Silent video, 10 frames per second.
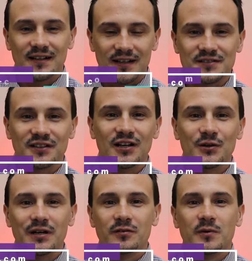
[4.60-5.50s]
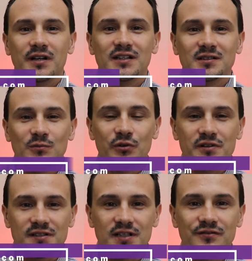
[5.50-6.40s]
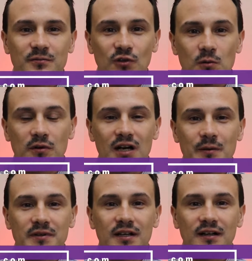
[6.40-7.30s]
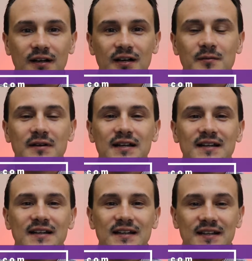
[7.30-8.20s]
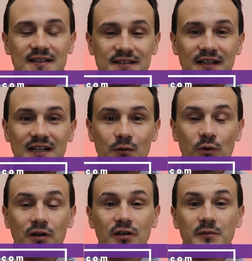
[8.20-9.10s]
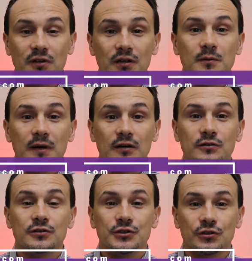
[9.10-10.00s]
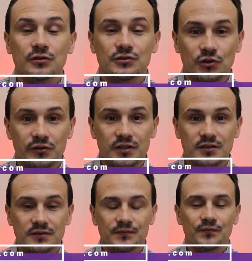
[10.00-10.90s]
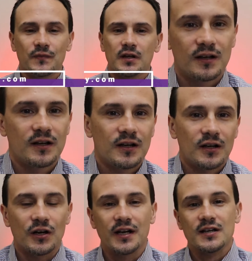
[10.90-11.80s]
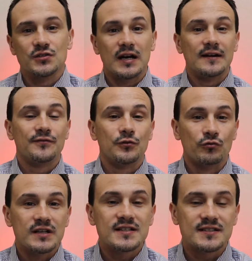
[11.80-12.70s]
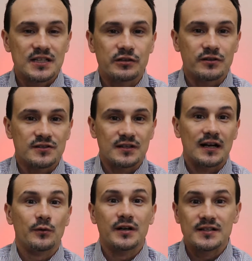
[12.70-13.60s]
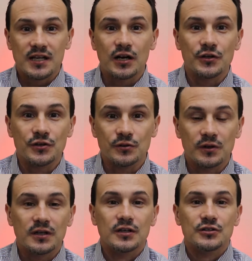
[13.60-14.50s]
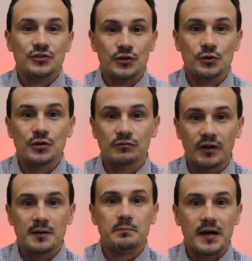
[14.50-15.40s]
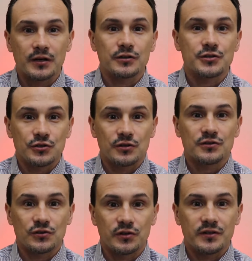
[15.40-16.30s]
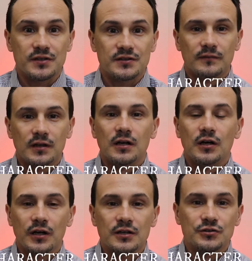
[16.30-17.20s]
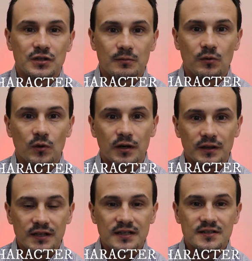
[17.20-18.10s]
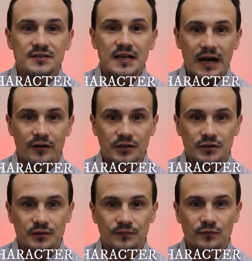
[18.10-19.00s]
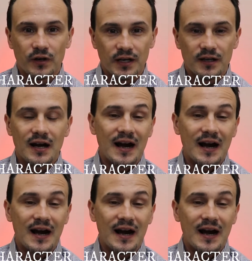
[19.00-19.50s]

How's it going, everybody? Maurice here from noblecopy.com, and today we're going to be talking about short stories. Okay, so I have 3 secrets that I want to tell you so you can write better short stories. Okay, so number 1 is character, right?